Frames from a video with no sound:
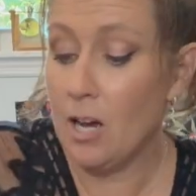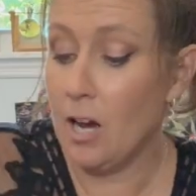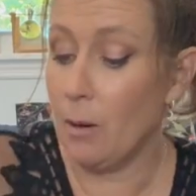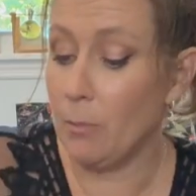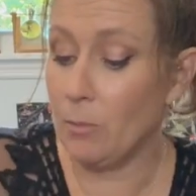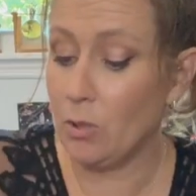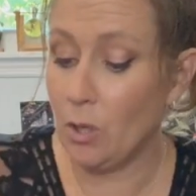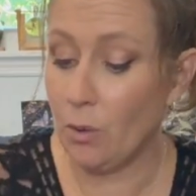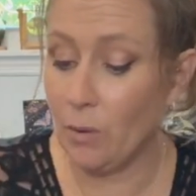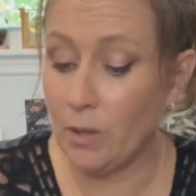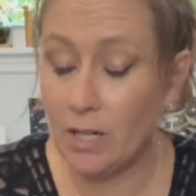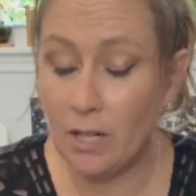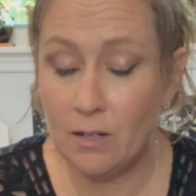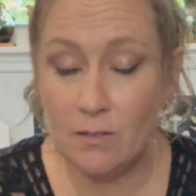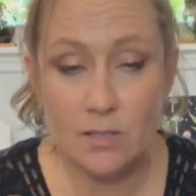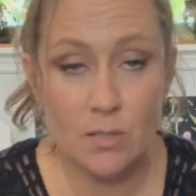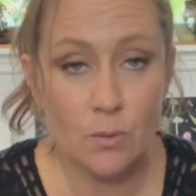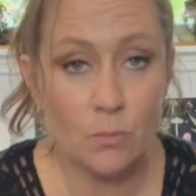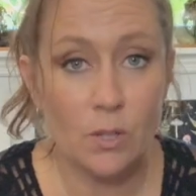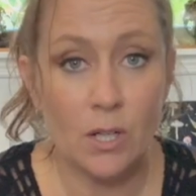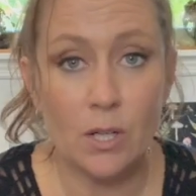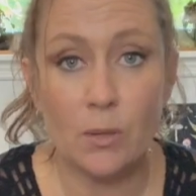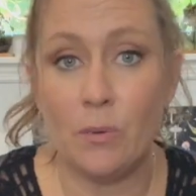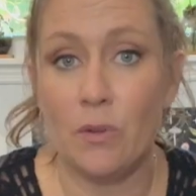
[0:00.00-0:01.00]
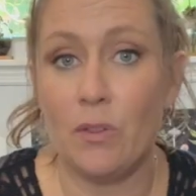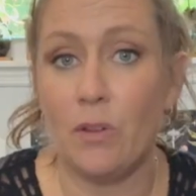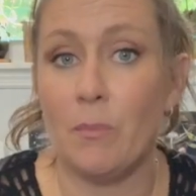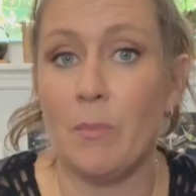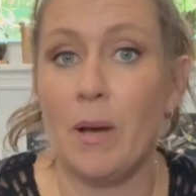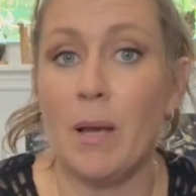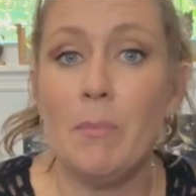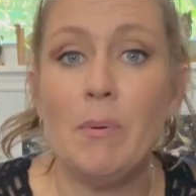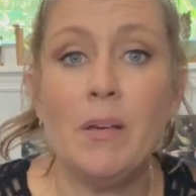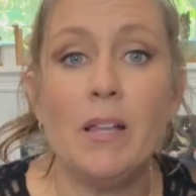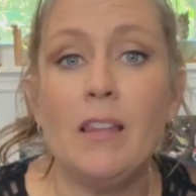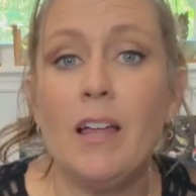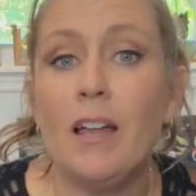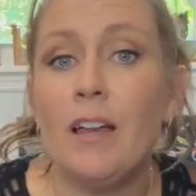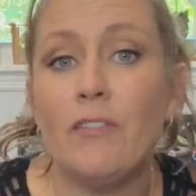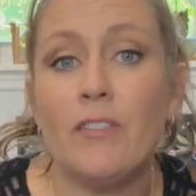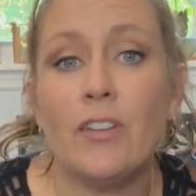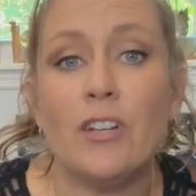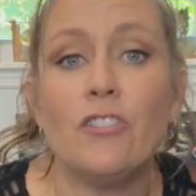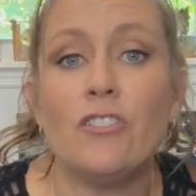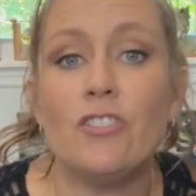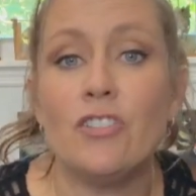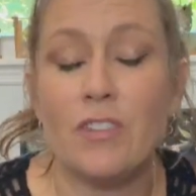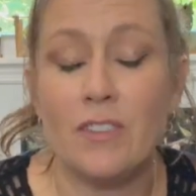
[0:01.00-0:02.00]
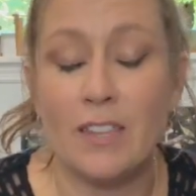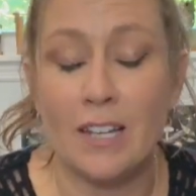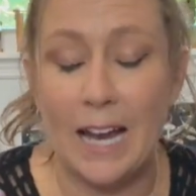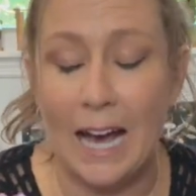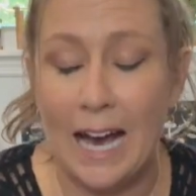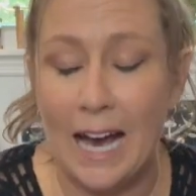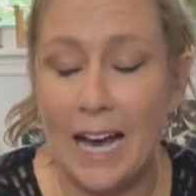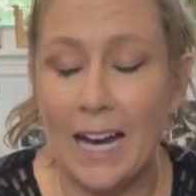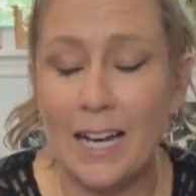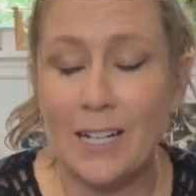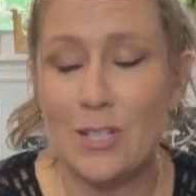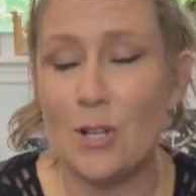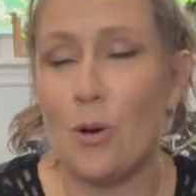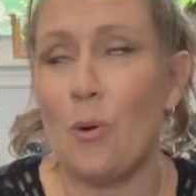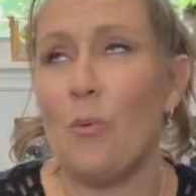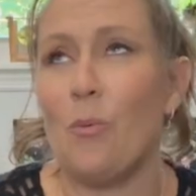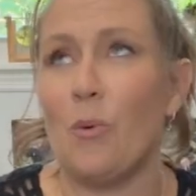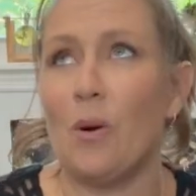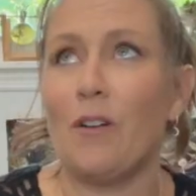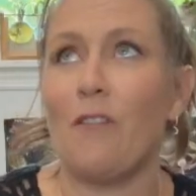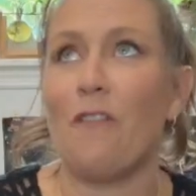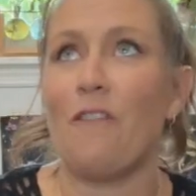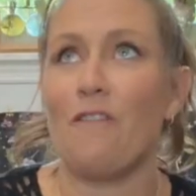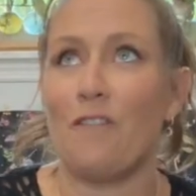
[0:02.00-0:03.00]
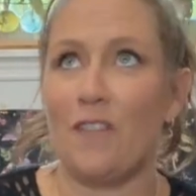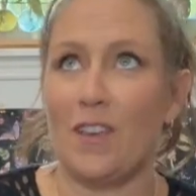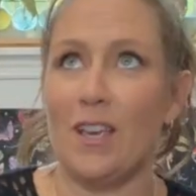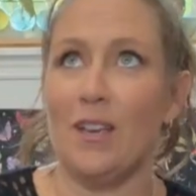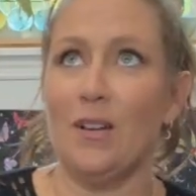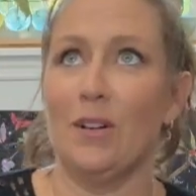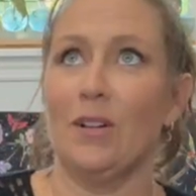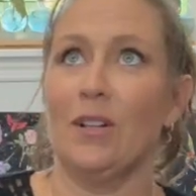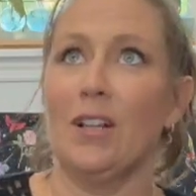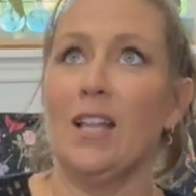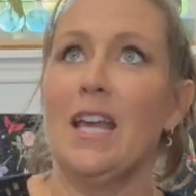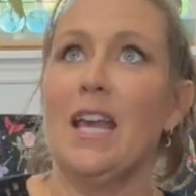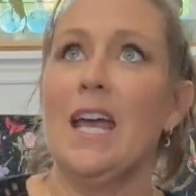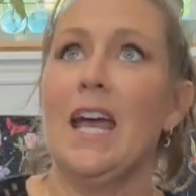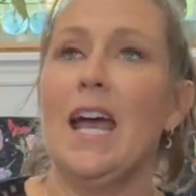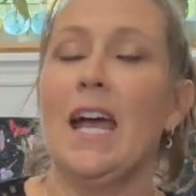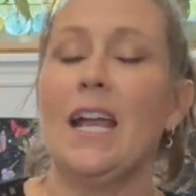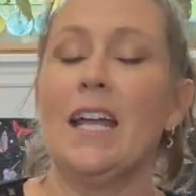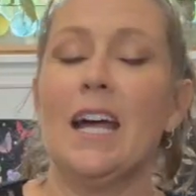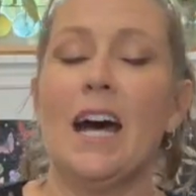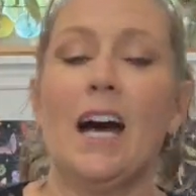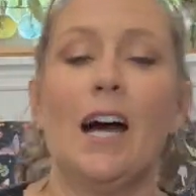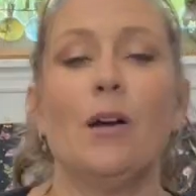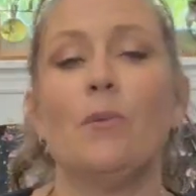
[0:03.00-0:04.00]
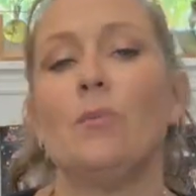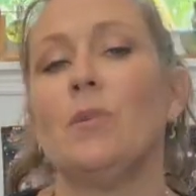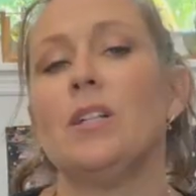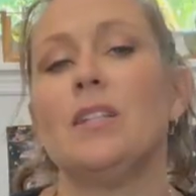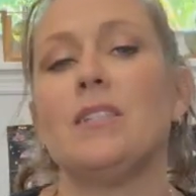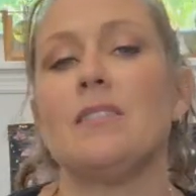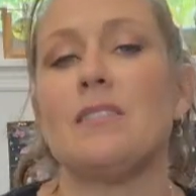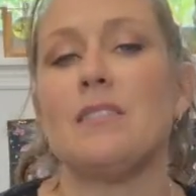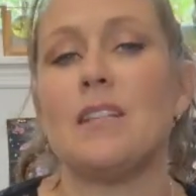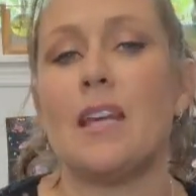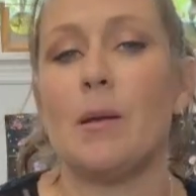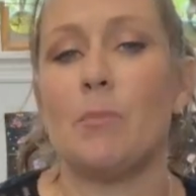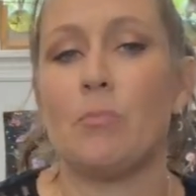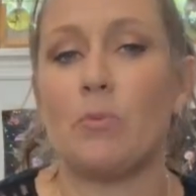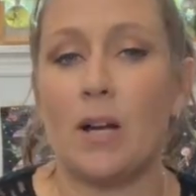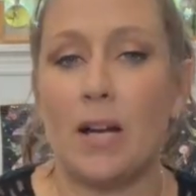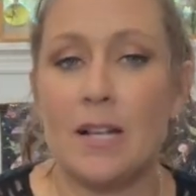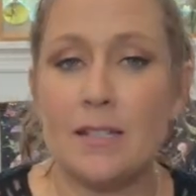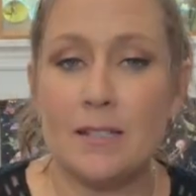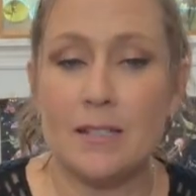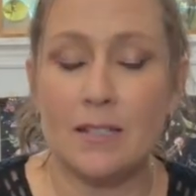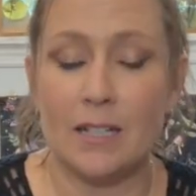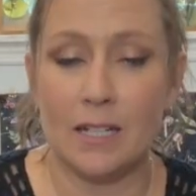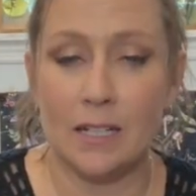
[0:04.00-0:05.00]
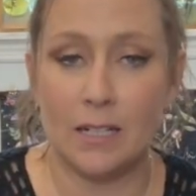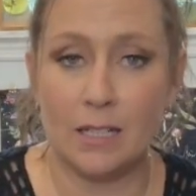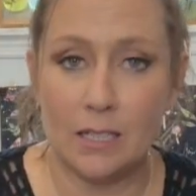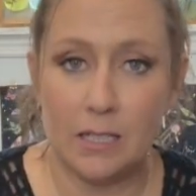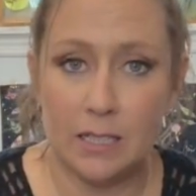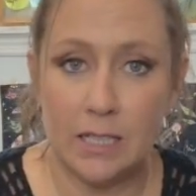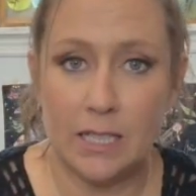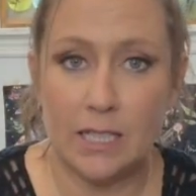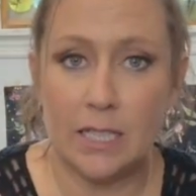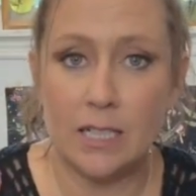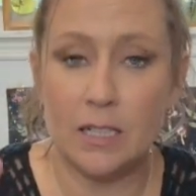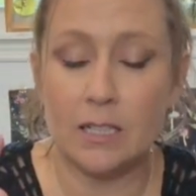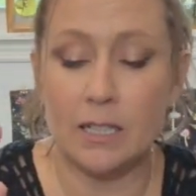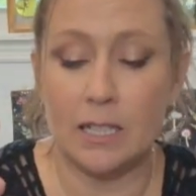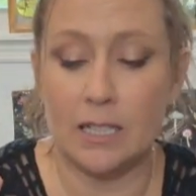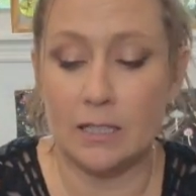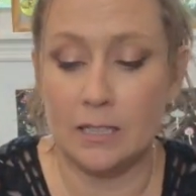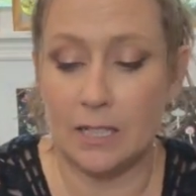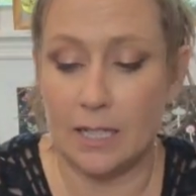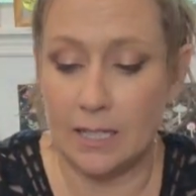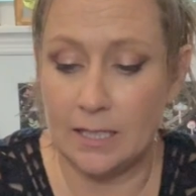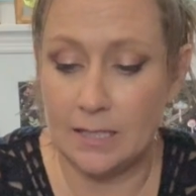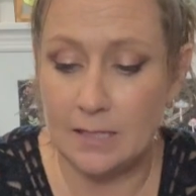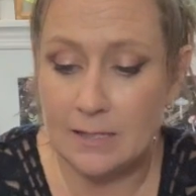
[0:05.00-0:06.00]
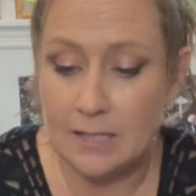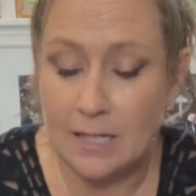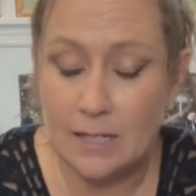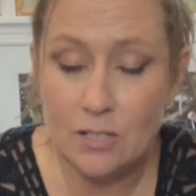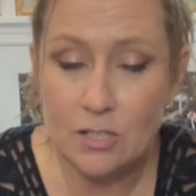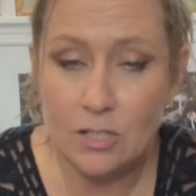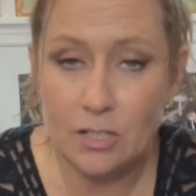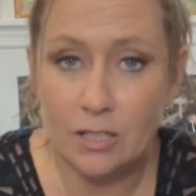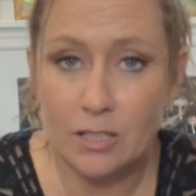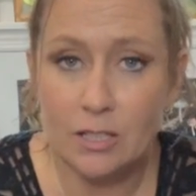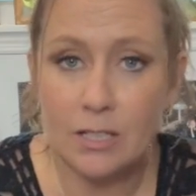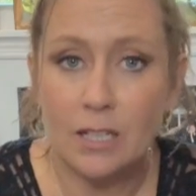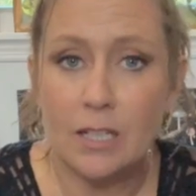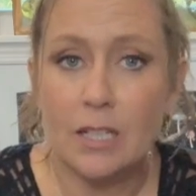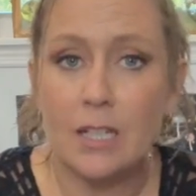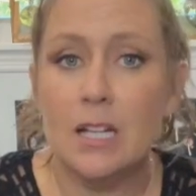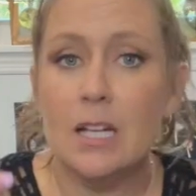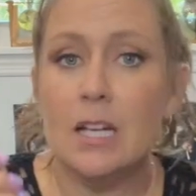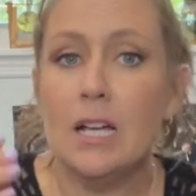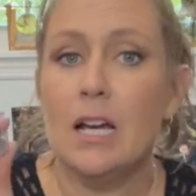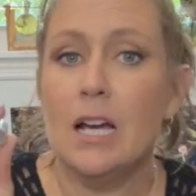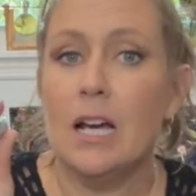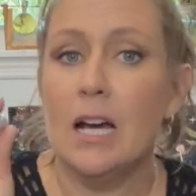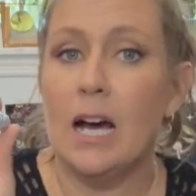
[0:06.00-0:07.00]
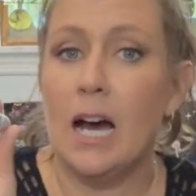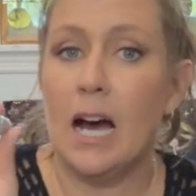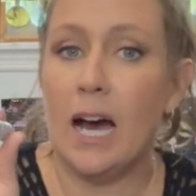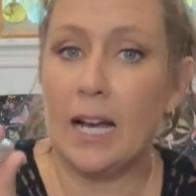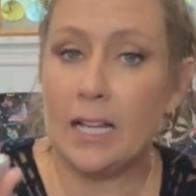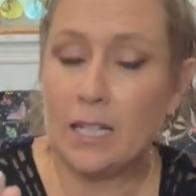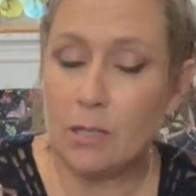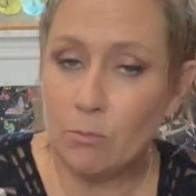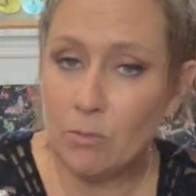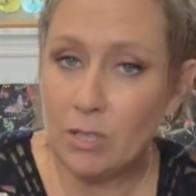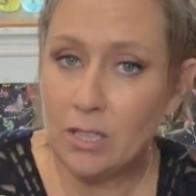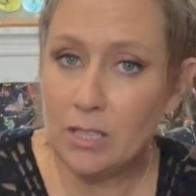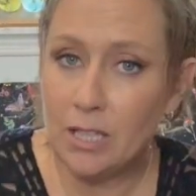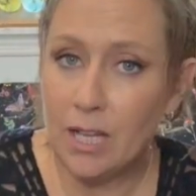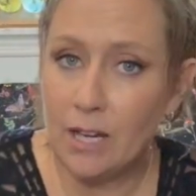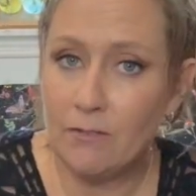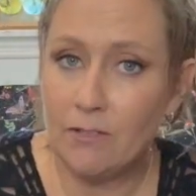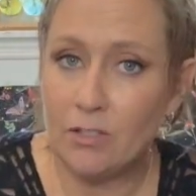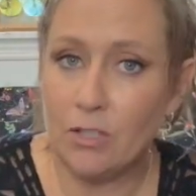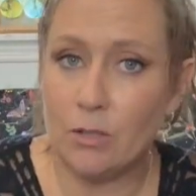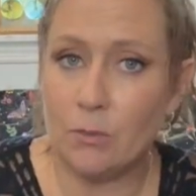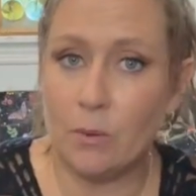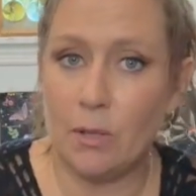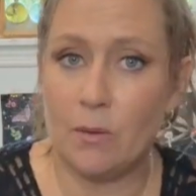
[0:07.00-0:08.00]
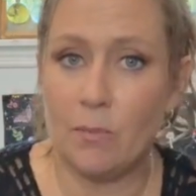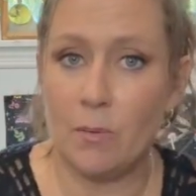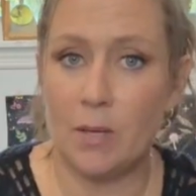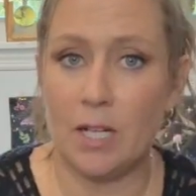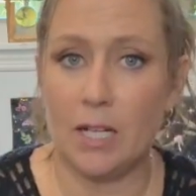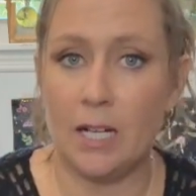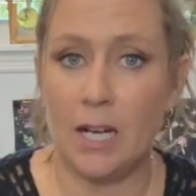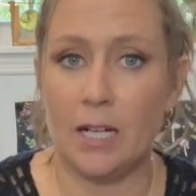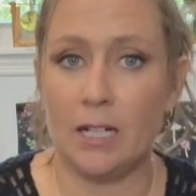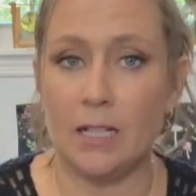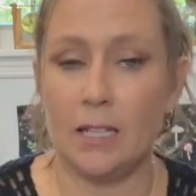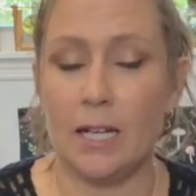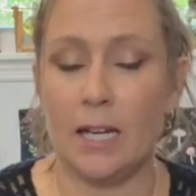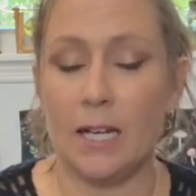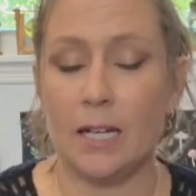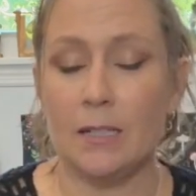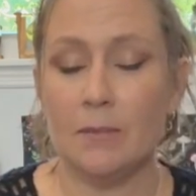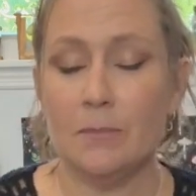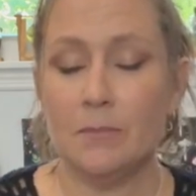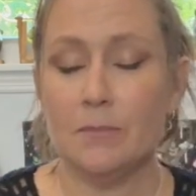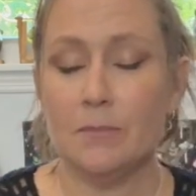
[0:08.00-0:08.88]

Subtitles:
I'm going out somewhere where there might be a lot of energy that I don't want to feel and I want to stay present and clear and like centered. I can bring lavender with me to kind of like